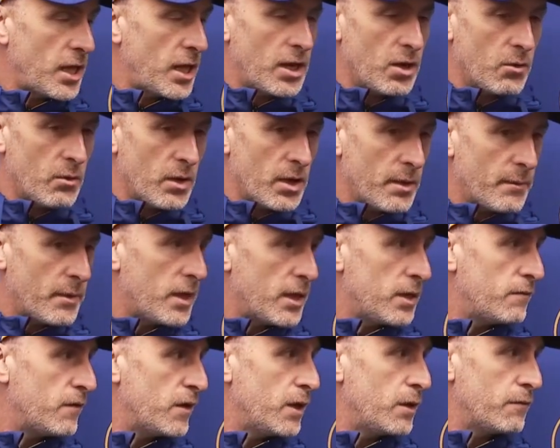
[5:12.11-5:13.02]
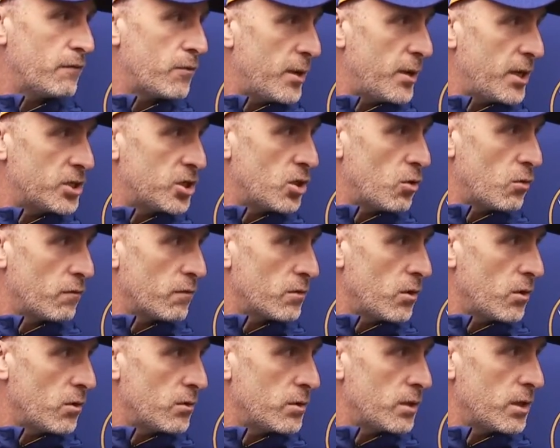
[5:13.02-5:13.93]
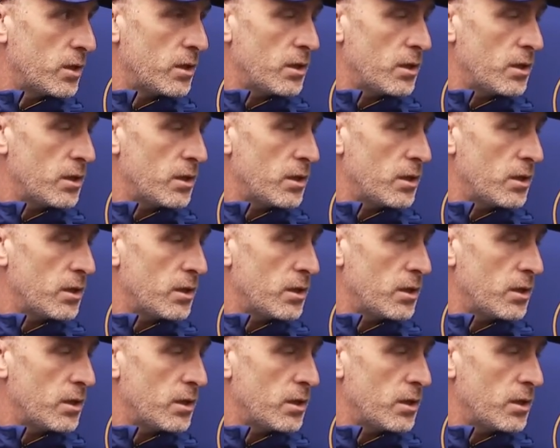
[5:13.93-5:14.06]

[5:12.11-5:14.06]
I don't want him on information overload.